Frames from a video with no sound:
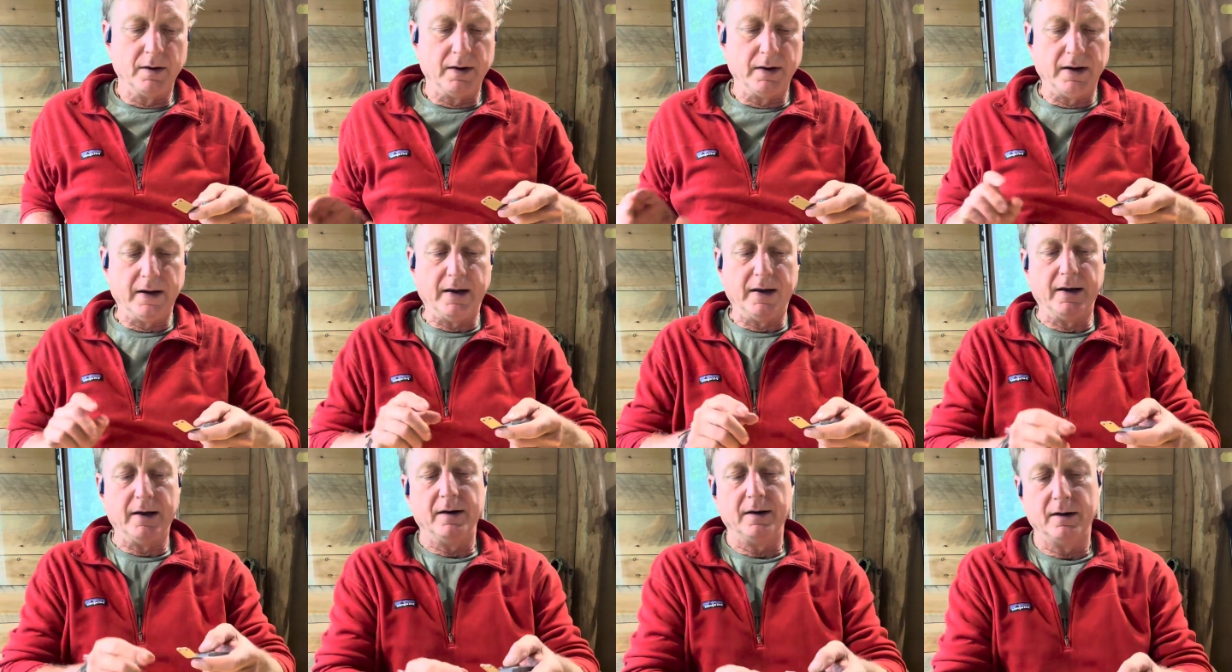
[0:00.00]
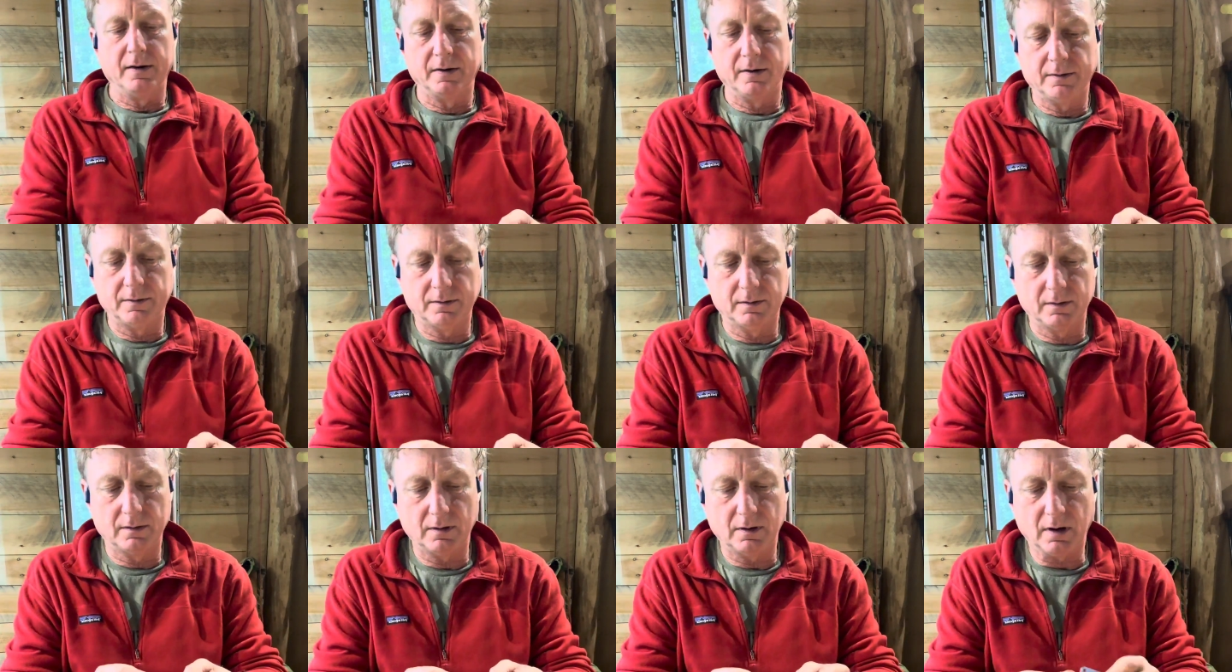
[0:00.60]
and
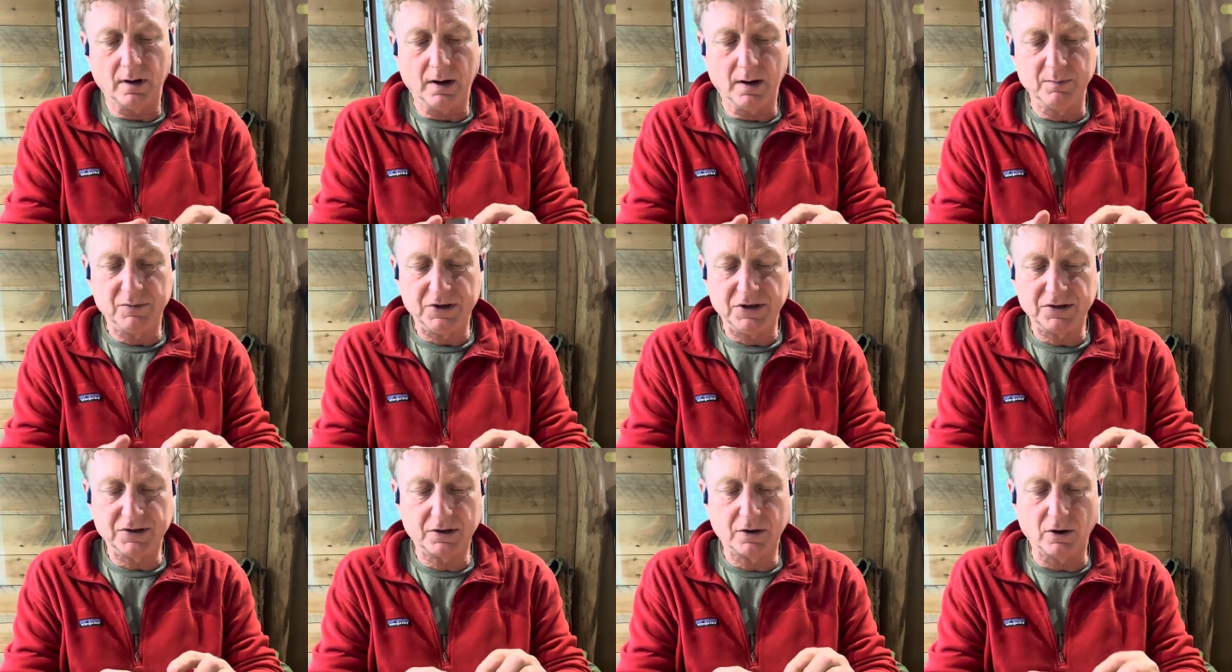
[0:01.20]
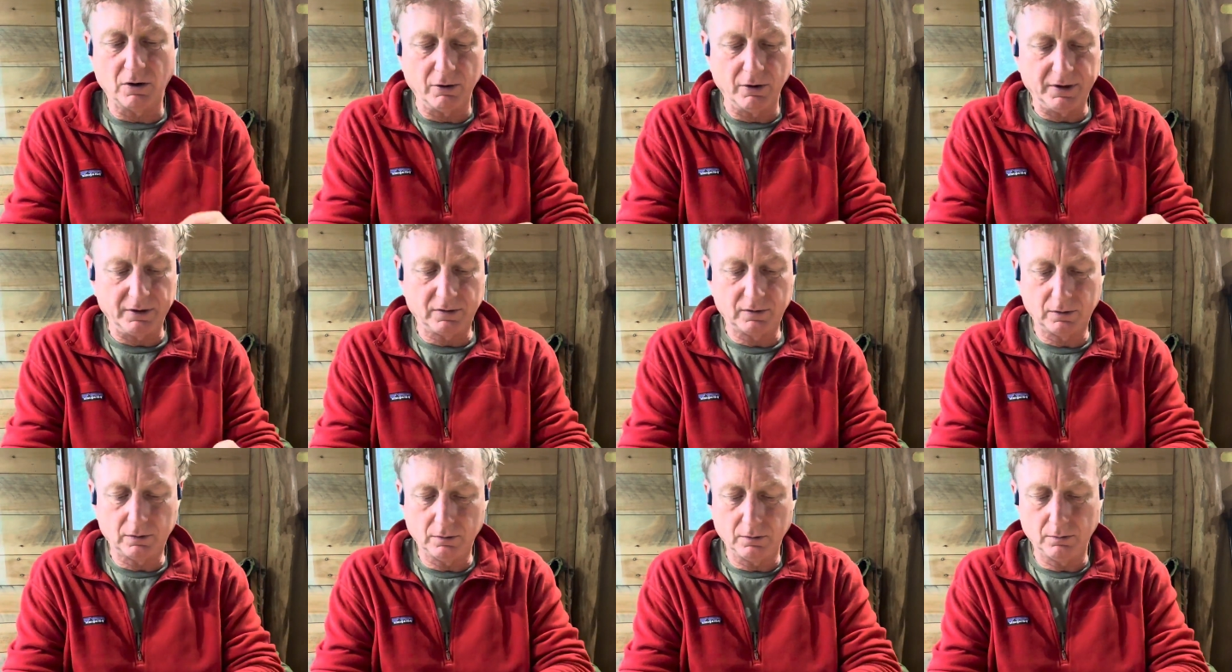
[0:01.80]
I'm just going
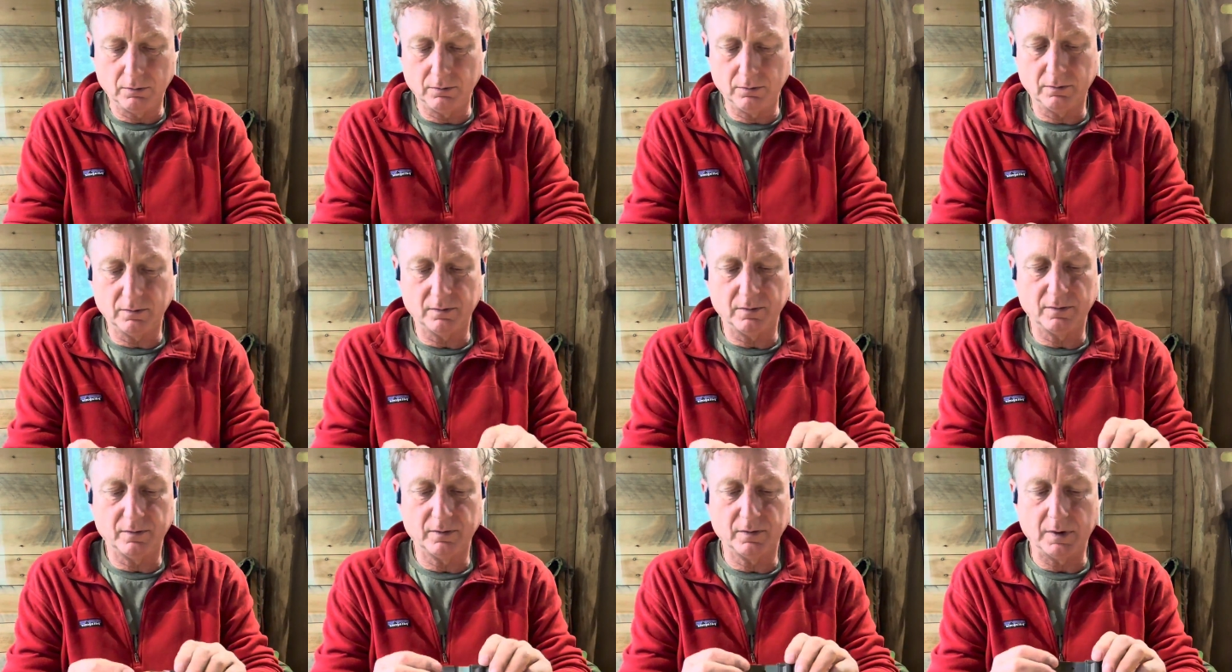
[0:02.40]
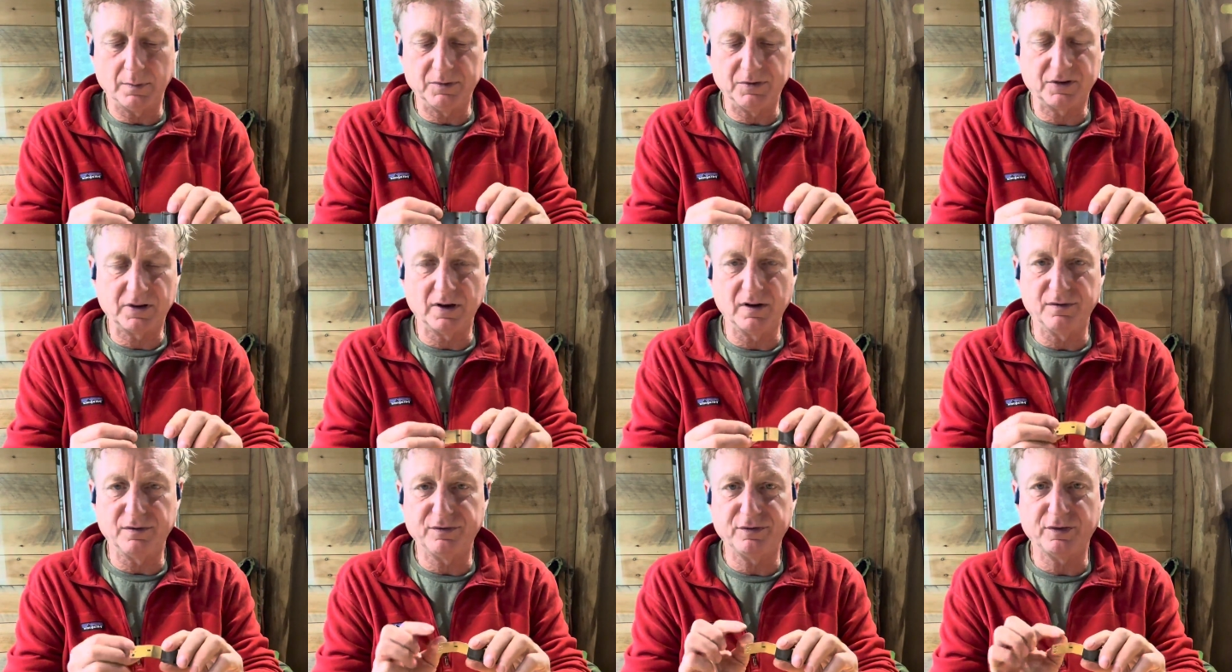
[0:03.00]

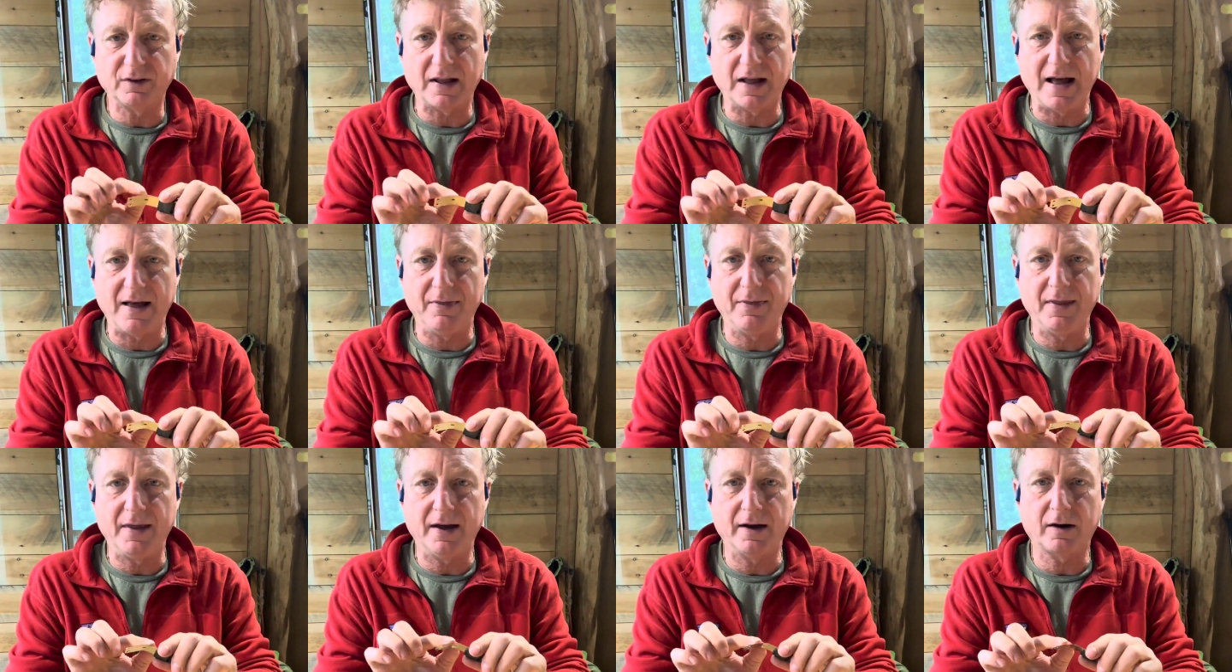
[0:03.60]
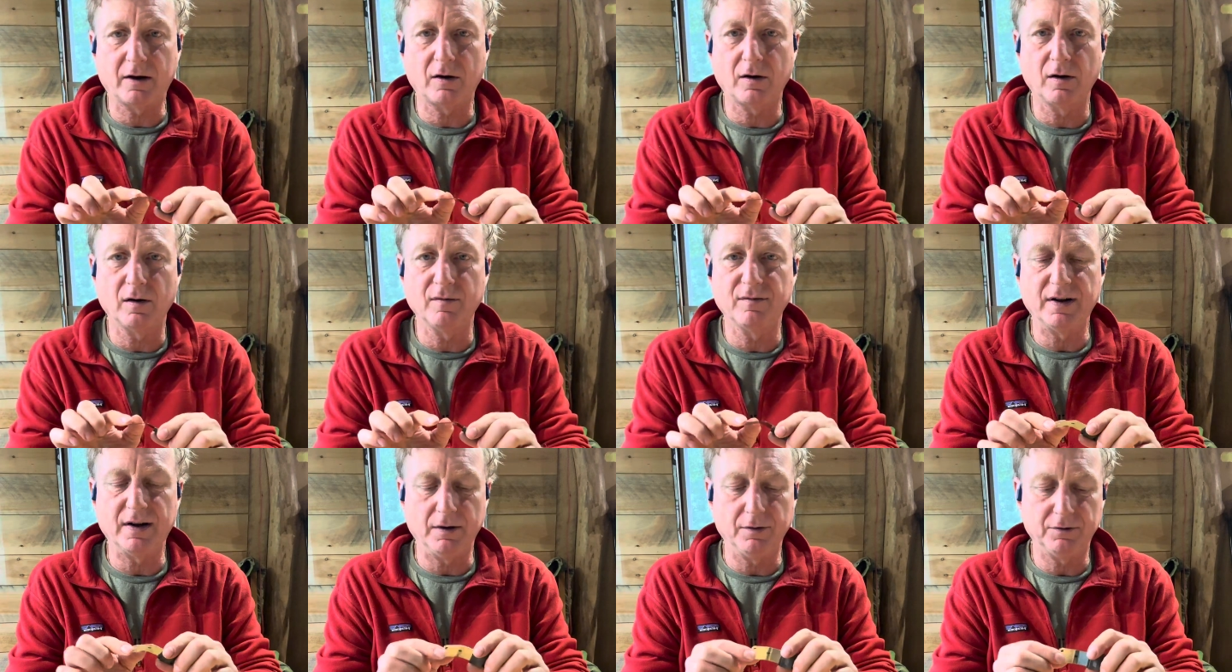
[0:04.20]
to flatten that
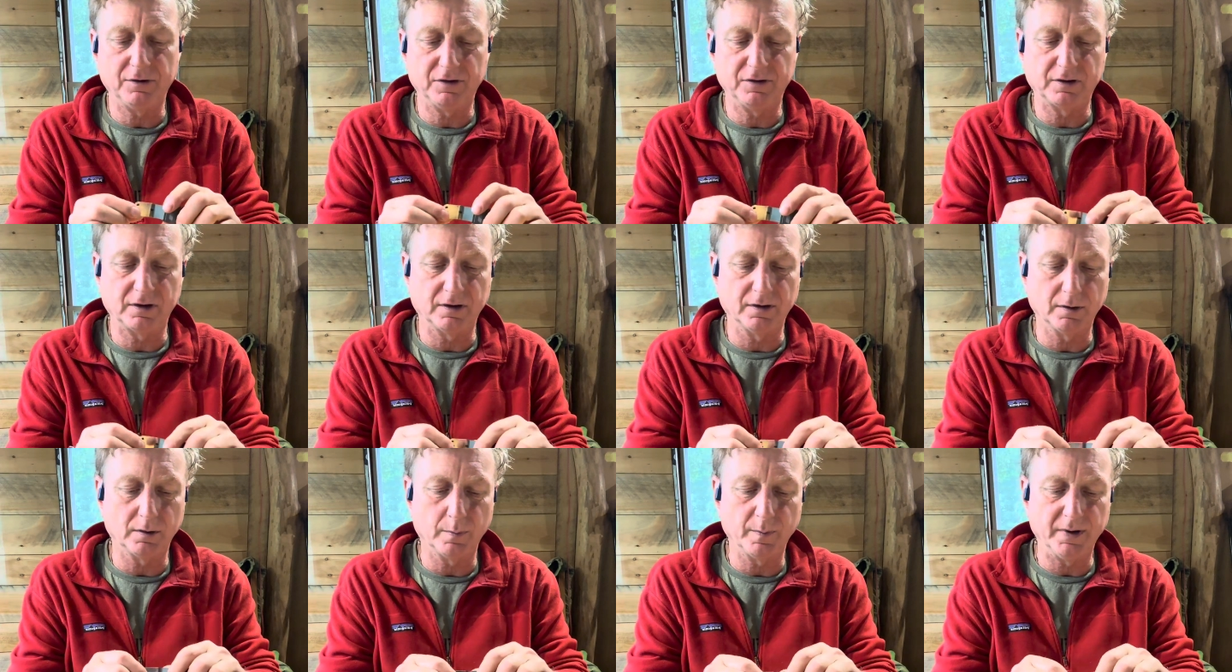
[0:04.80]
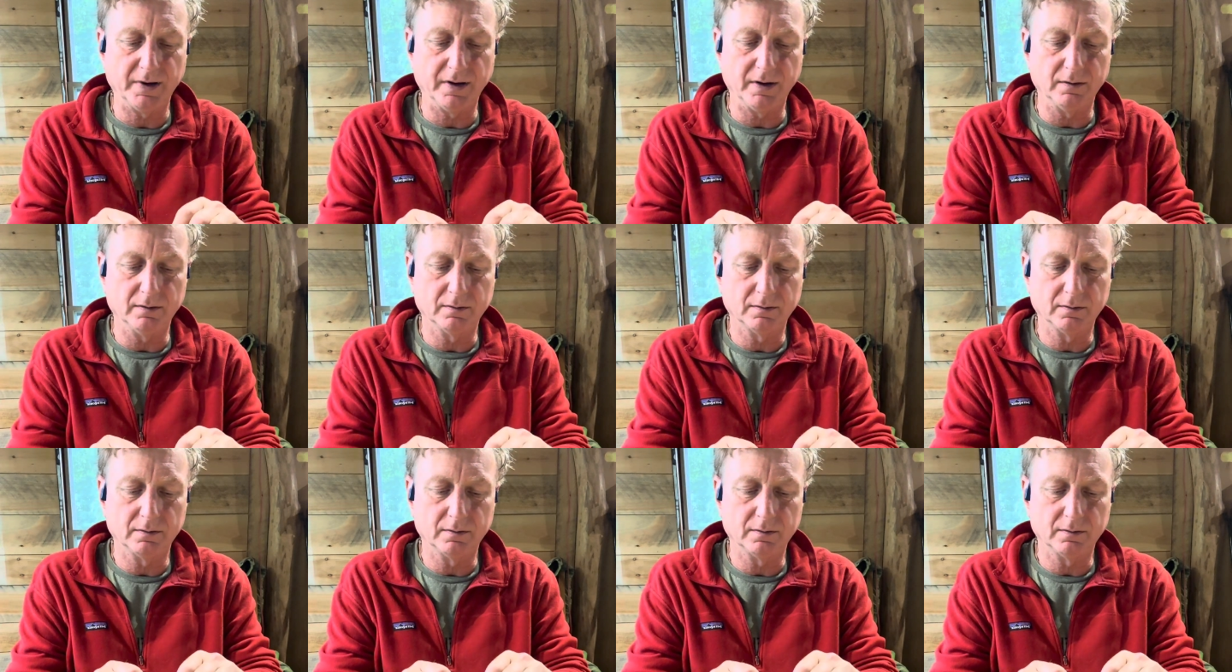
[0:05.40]
curve out just a little bit.